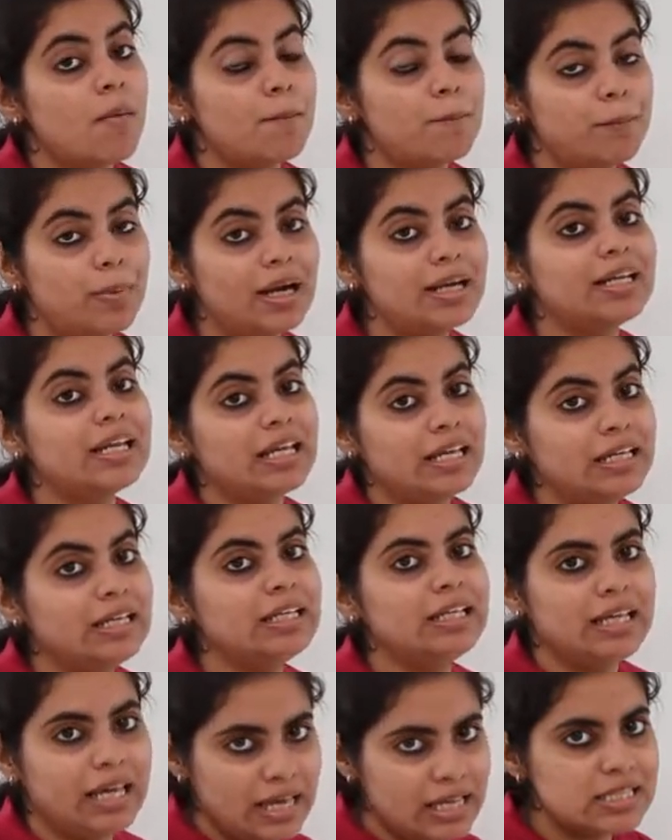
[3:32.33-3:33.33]
But
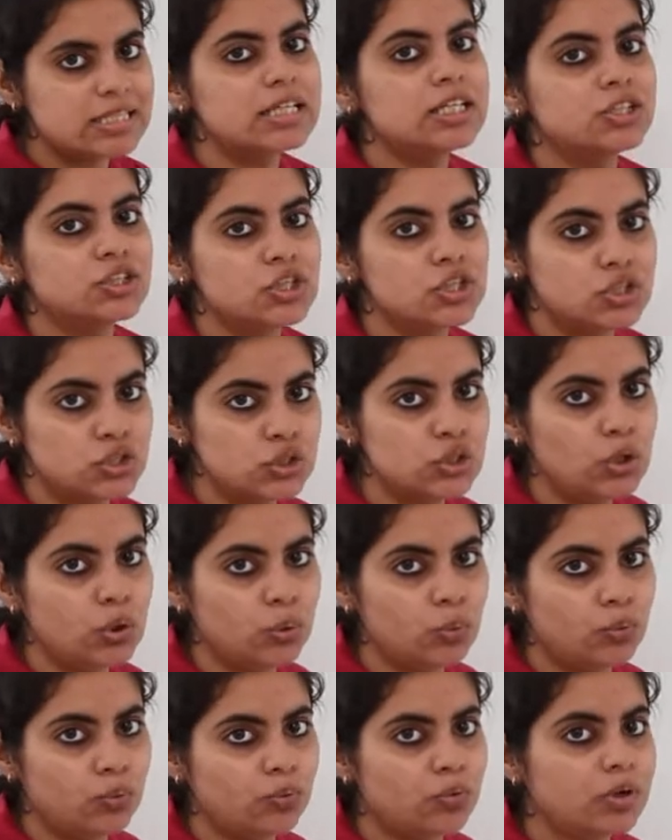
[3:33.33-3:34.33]
in case it is
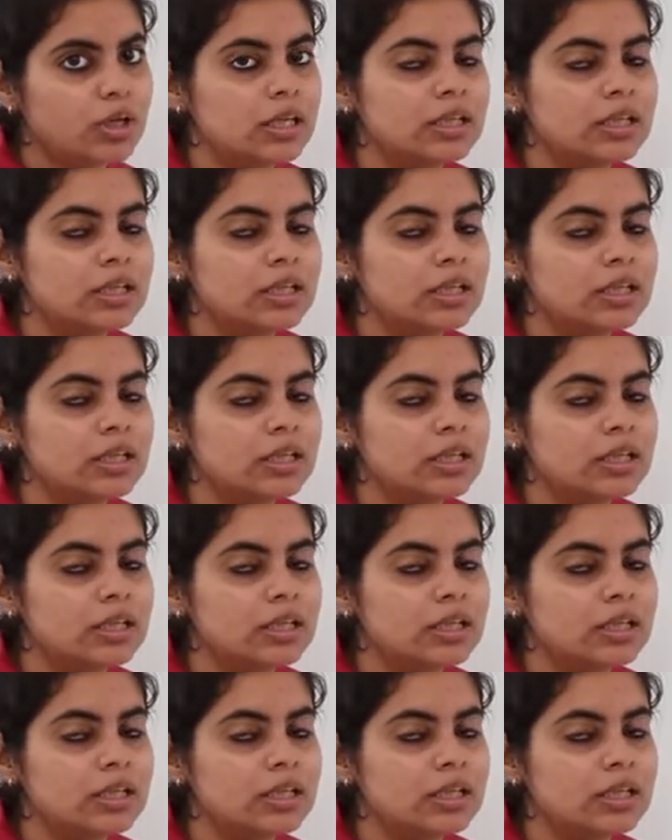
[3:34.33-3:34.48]
no,